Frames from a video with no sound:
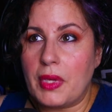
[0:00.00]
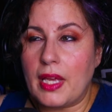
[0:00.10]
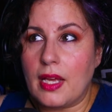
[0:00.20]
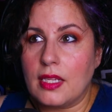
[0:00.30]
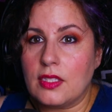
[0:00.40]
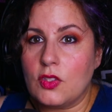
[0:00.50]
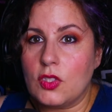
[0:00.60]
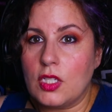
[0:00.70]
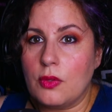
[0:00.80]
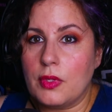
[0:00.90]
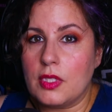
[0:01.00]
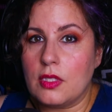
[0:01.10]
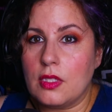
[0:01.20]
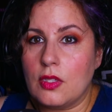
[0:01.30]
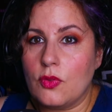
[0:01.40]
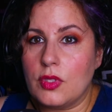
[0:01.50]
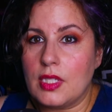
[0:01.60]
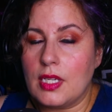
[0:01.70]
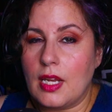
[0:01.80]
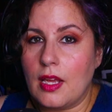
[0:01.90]
Because she was
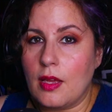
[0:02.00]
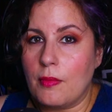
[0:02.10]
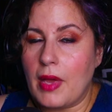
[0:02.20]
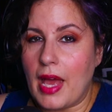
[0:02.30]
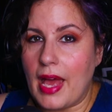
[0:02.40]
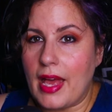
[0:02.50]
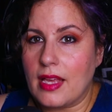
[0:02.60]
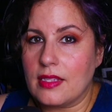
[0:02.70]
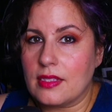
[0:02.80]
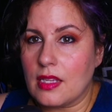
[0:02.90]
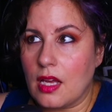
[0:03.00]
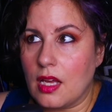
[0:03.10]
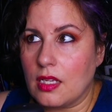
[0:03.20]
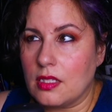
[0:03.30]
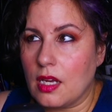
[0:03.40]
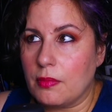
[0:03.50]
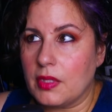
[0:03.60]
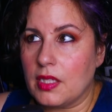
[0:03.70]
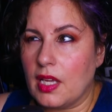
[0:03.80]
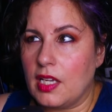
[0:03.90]
using him as a
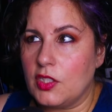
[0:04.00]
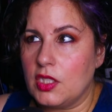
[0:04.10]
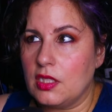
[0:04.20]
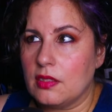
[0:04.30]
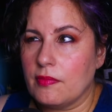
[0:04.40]
double agent.